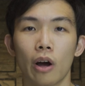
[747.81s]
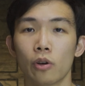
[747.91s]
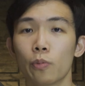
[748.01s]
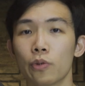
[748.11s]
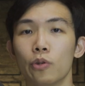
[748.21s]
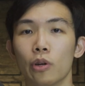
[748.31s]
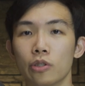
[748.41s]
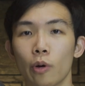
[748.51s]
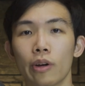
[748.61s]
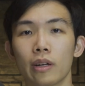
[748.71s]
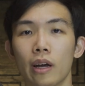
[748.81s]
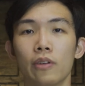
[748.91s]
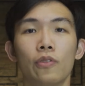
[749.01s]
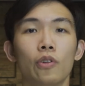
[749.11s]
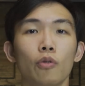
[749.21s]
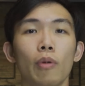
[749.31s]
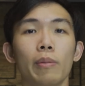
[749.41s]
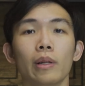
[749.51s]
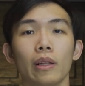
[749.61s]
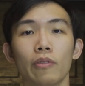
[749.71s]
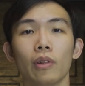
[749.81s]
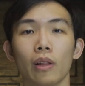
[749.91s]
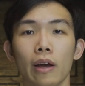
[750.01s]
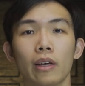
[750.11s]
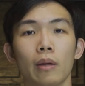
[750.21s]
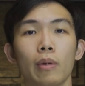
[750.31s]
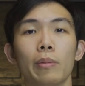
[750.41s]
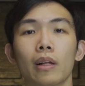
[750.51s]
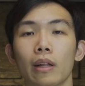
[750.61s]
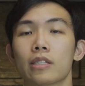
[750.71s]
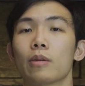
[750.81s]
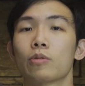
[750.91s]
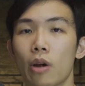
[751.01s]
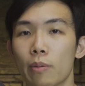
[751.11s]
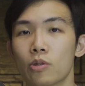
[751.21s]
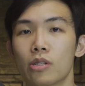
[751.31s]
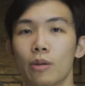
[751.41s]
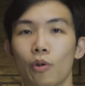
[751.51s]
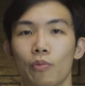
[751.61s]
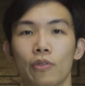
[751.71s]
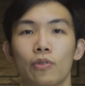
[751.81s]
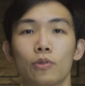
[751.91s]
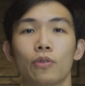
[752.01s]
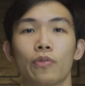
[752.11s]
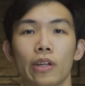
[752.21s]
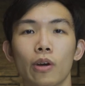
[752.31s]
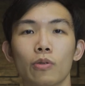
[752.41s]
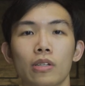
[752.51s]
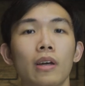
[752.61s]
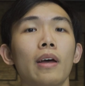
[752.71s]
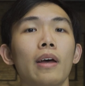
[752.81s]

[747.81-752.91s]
I hope you do enjoy it, and if you do, maybe leave a like and maybe click subscribe to see more of my future videos,